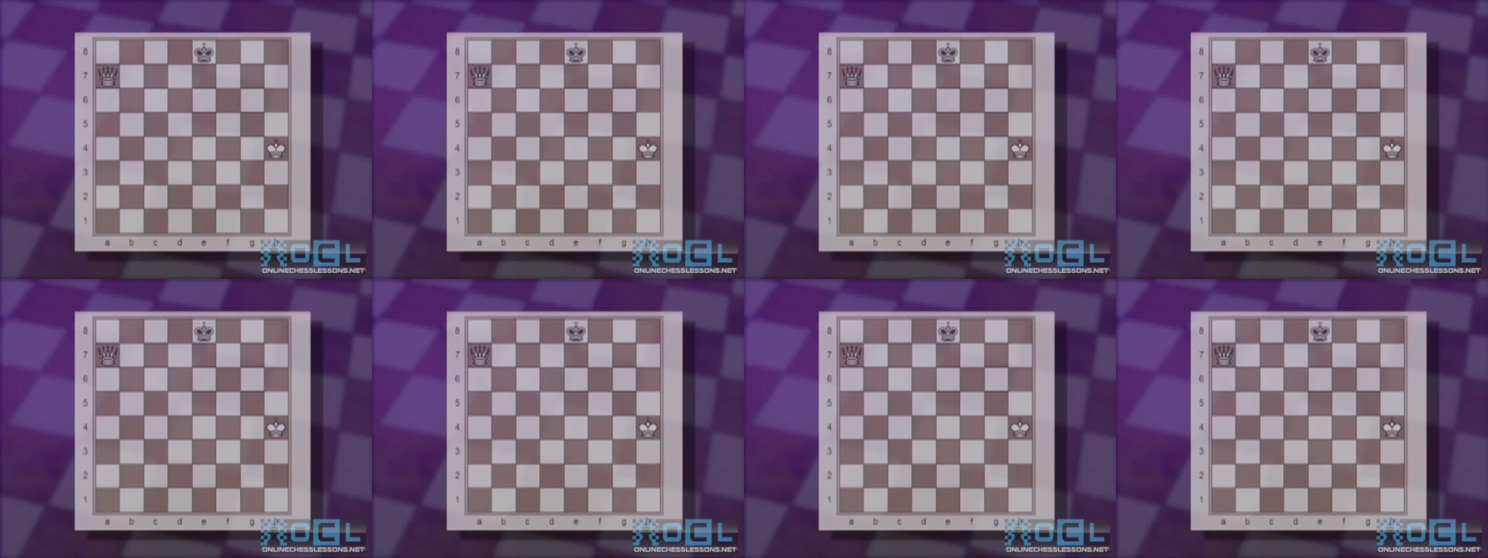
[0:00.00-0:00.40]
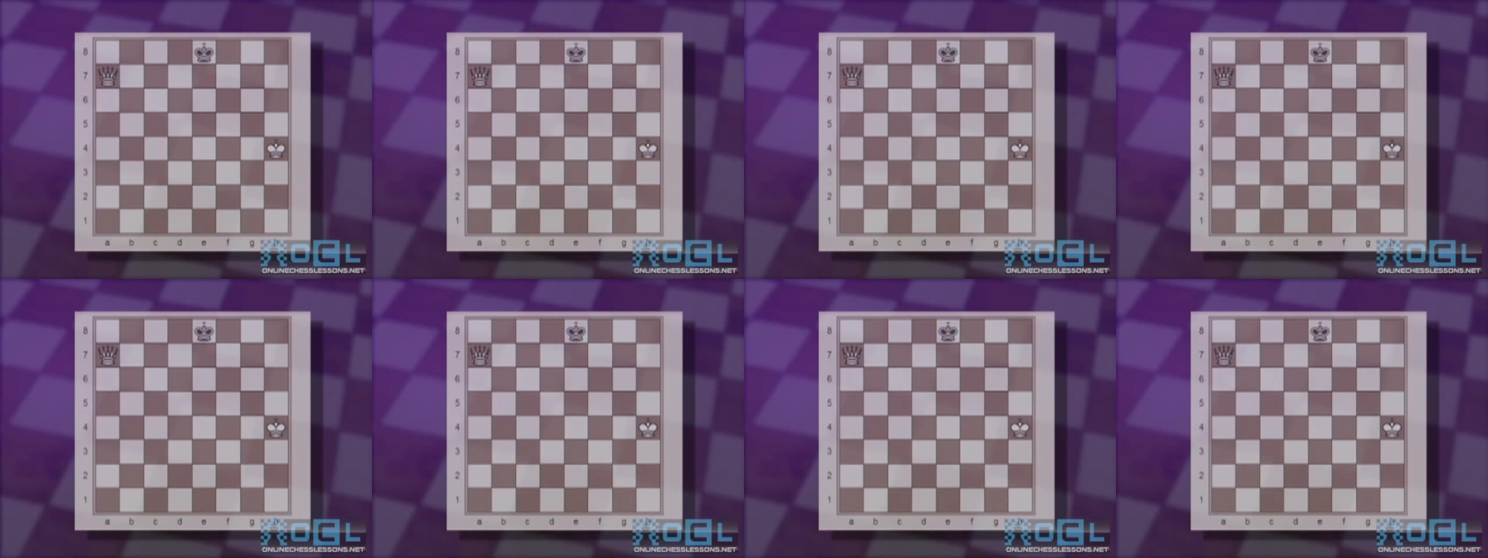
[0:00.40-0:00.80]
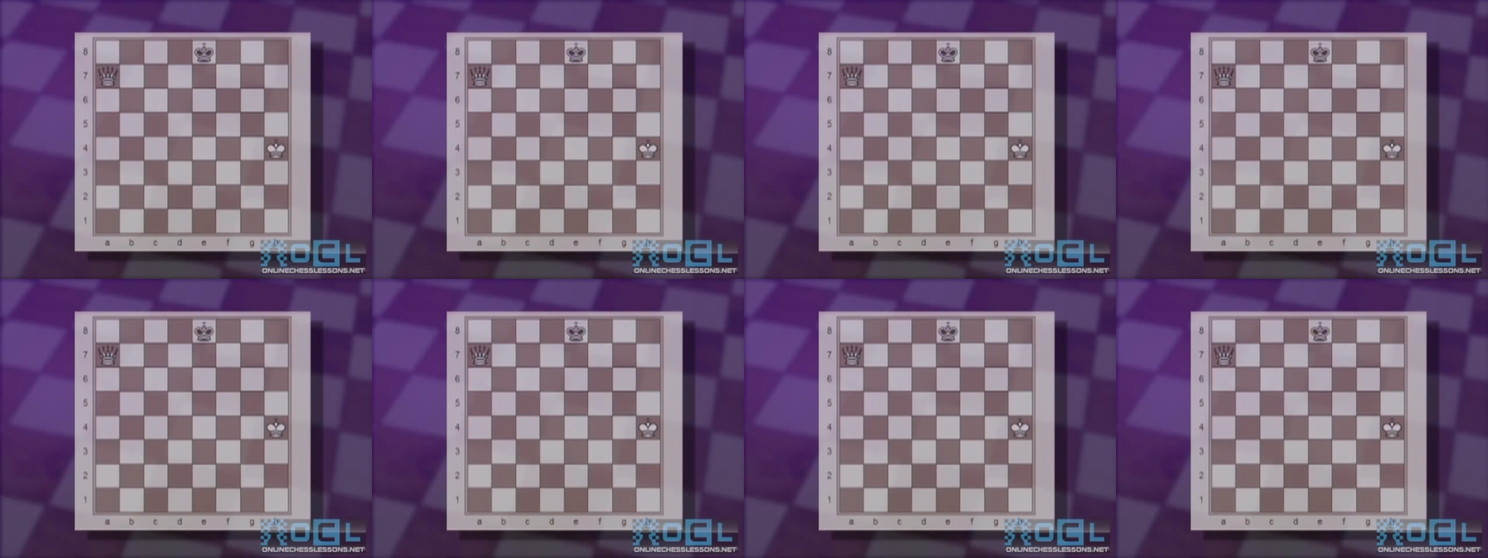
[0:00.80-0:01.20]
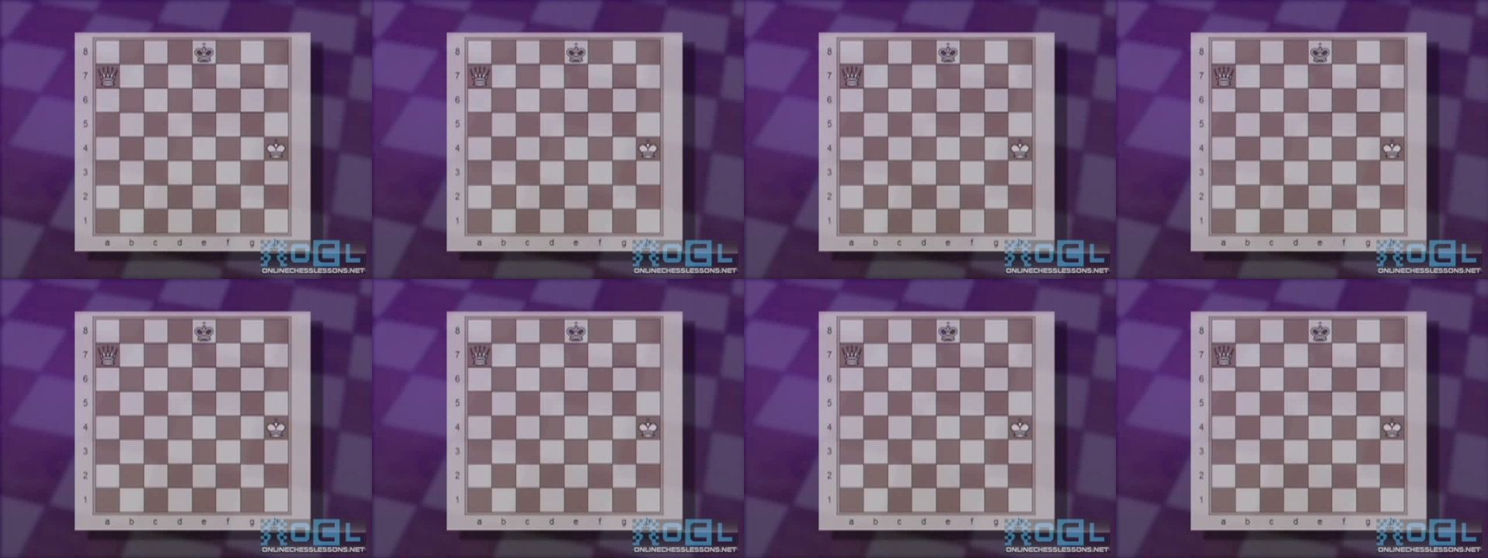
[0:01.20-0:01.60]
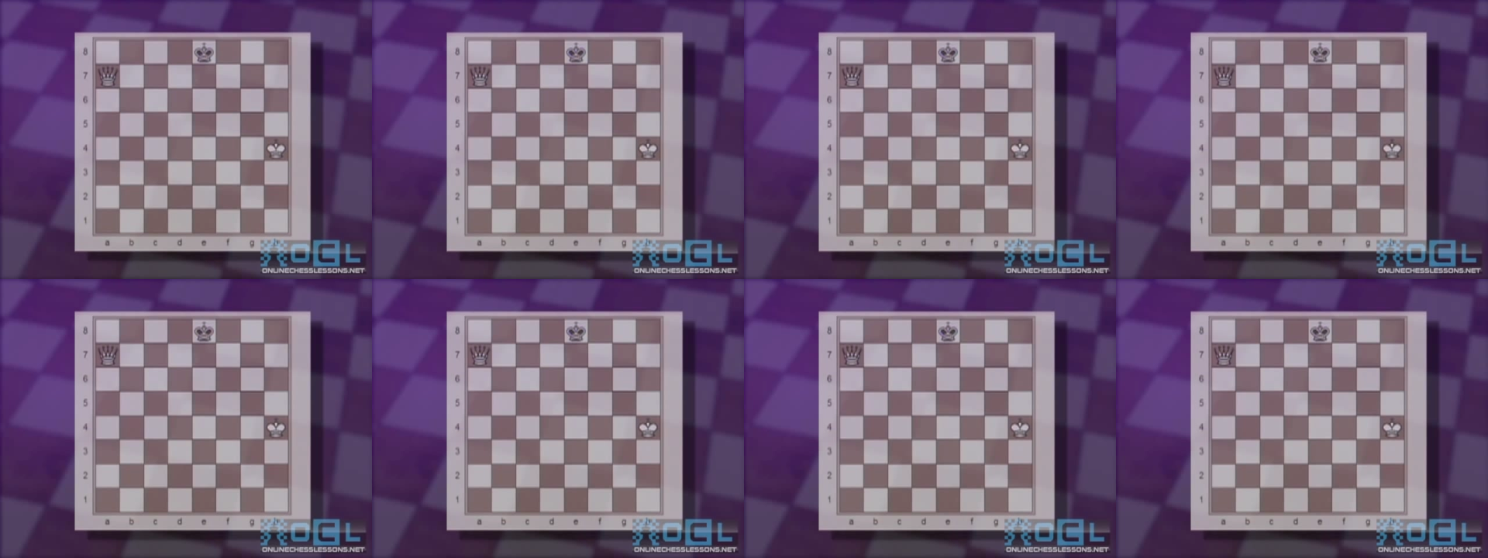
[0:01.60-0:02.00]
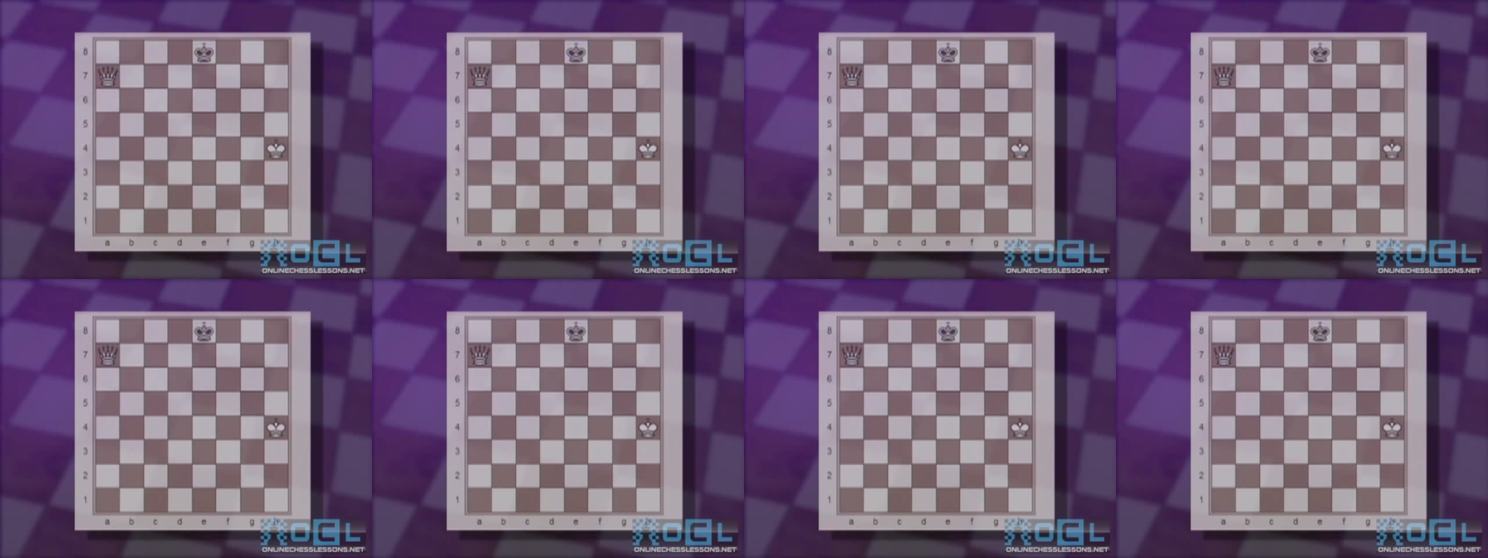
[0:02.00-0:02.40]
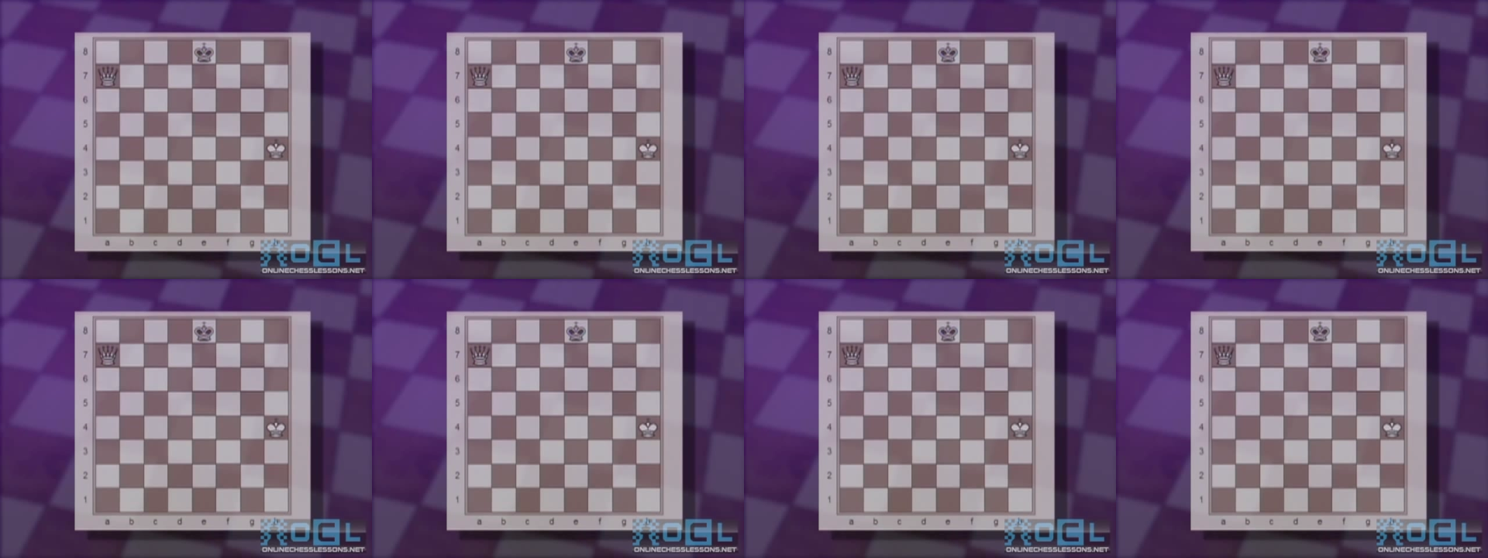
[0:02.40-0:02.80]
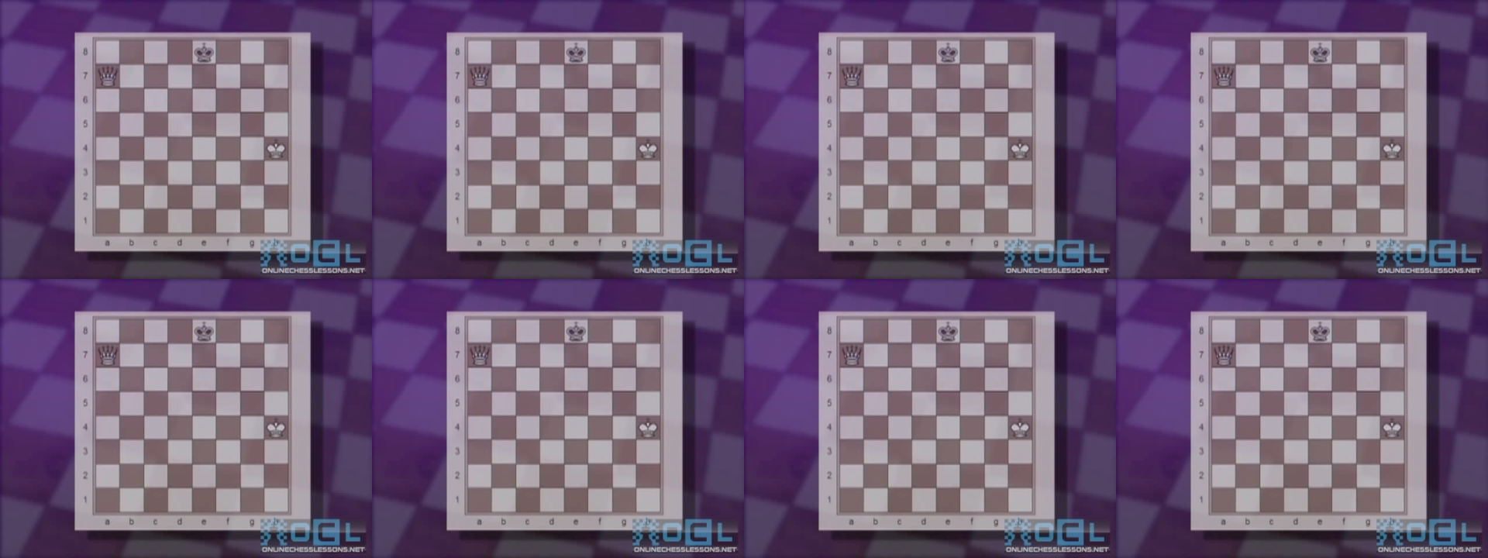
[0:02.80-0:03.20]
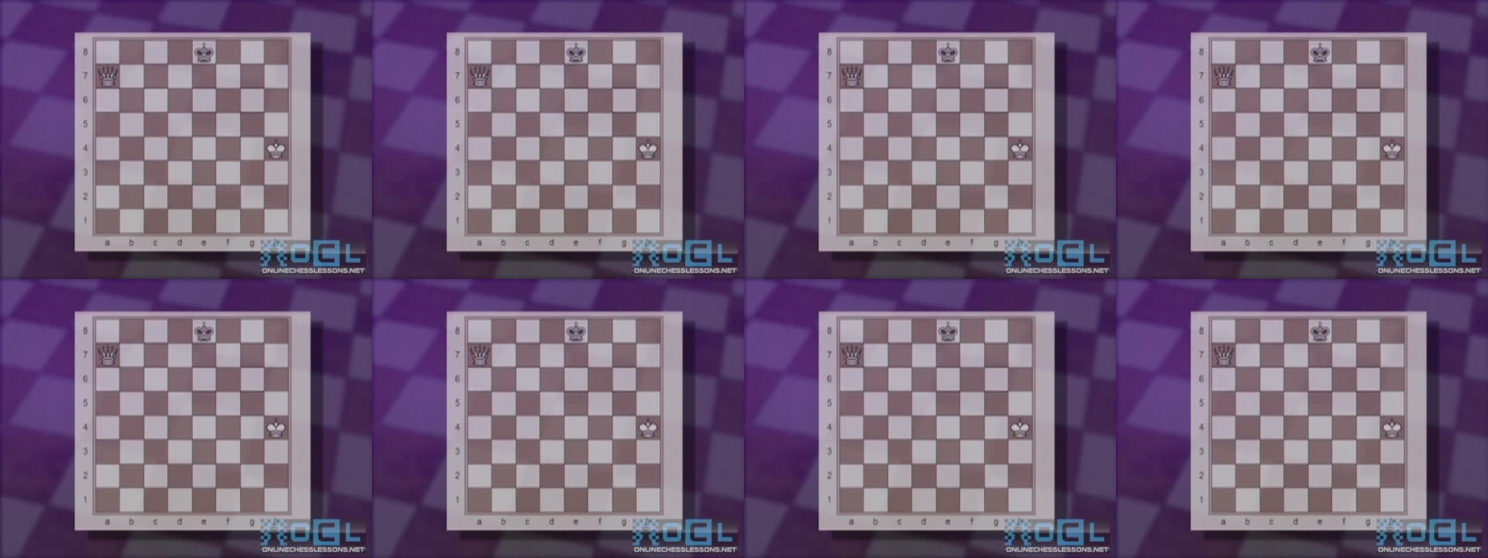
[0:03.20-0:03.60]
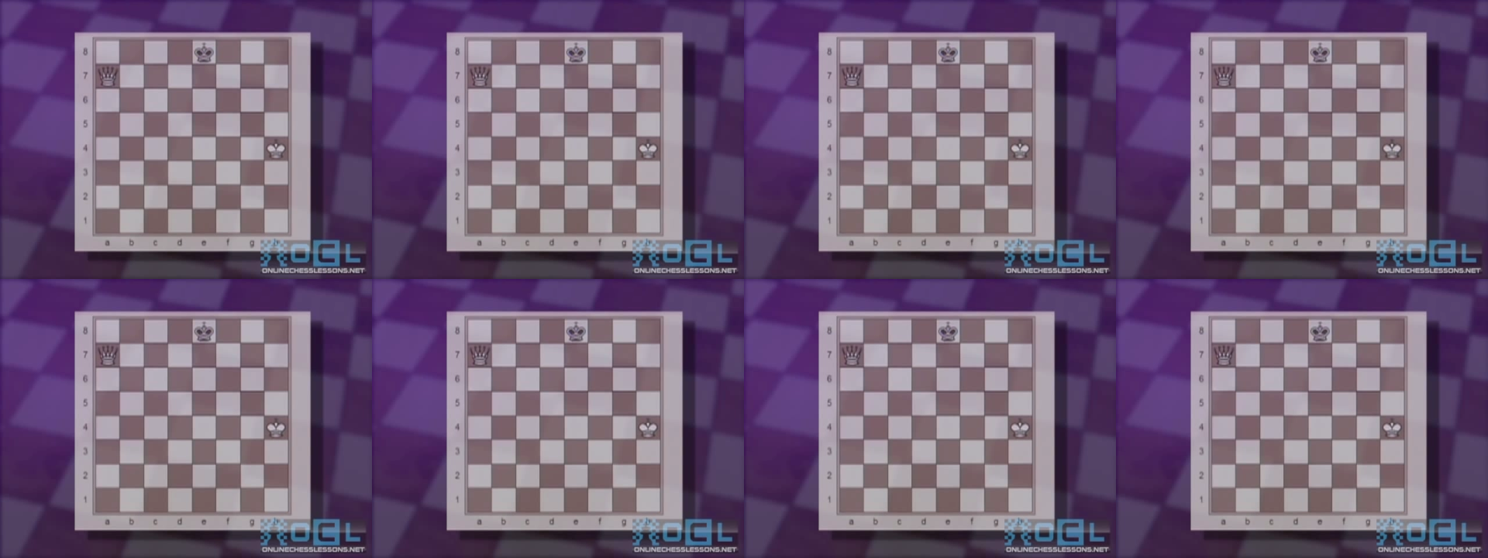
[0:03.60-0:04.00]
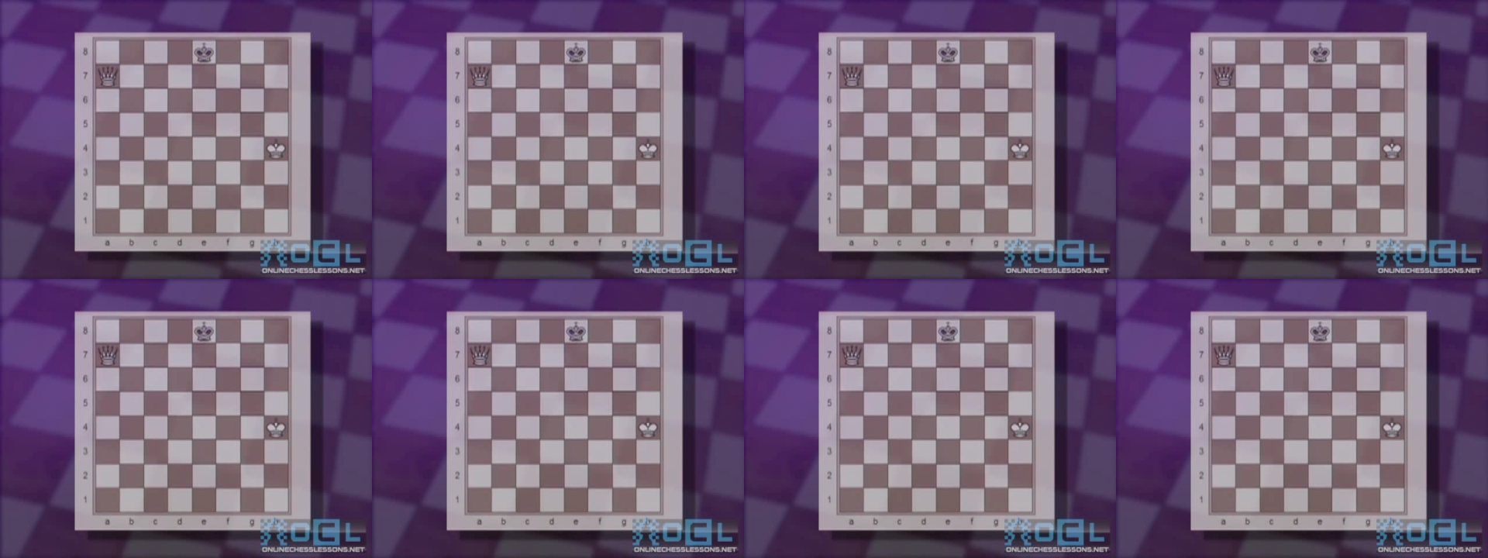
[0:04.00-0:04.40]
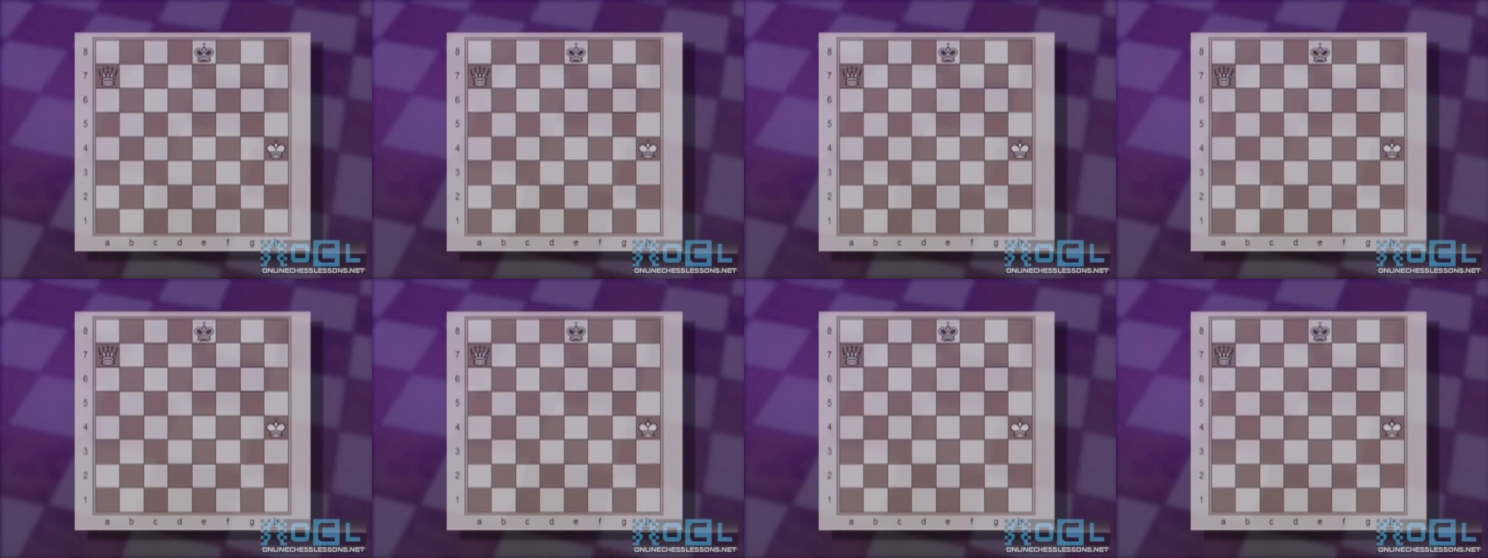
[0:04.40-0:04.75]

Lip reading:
Nobody's mouth can be seen.